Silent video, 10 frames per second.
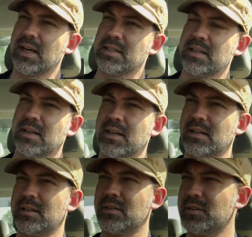I guess it,
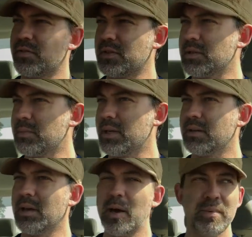uh, you know, this feels a bit
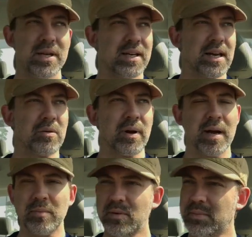a bit like a
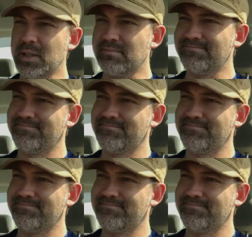ramble, but